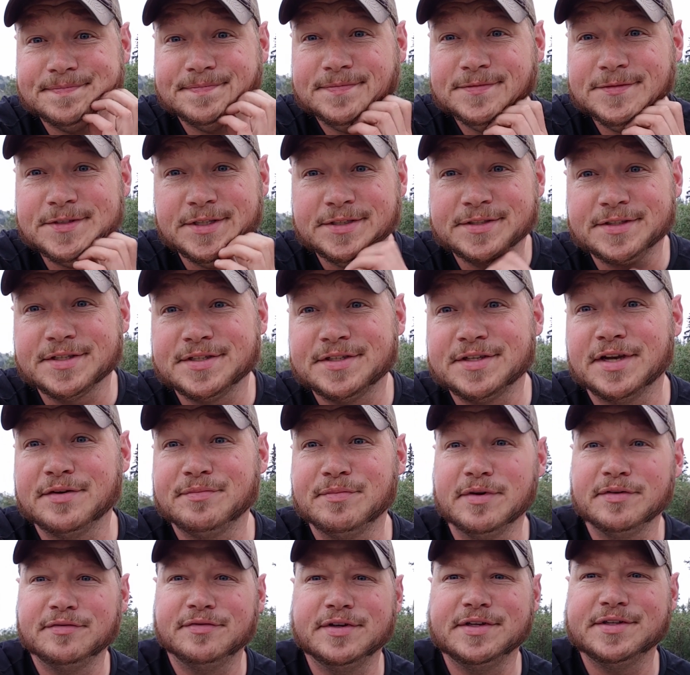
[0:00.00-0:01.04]
just to save
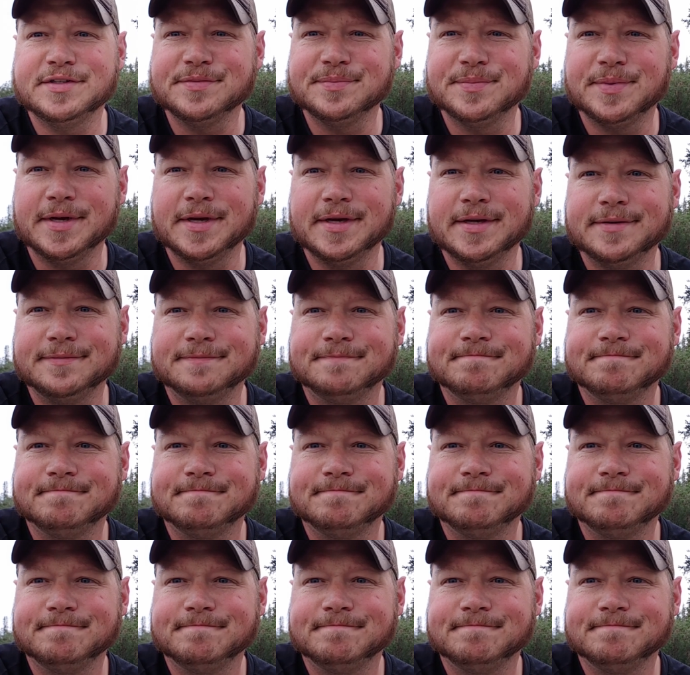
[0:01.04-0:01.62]
my feet some pain?